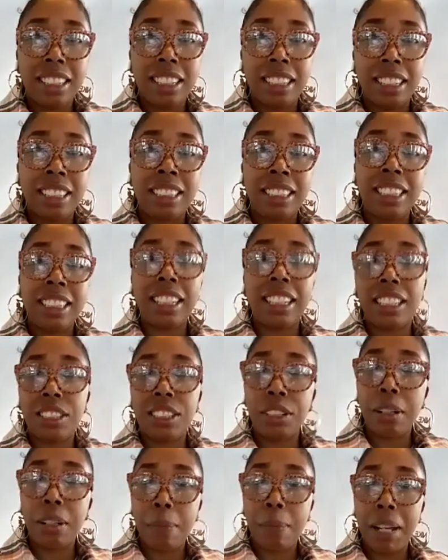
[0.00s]
stick it
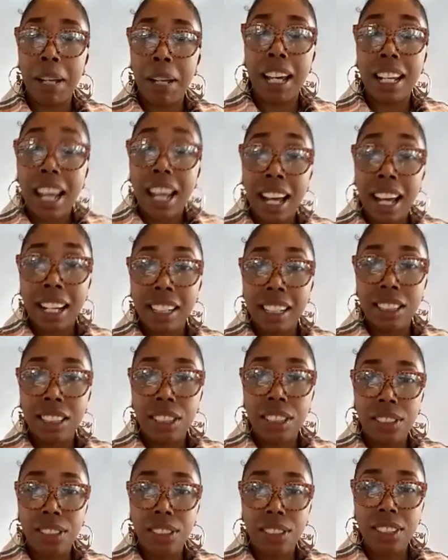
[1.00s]
to the man
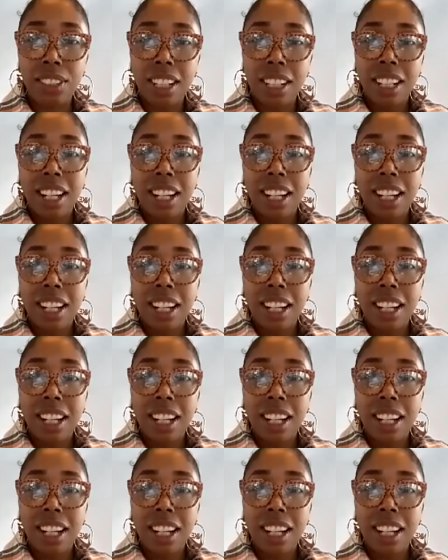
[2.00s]
attitude.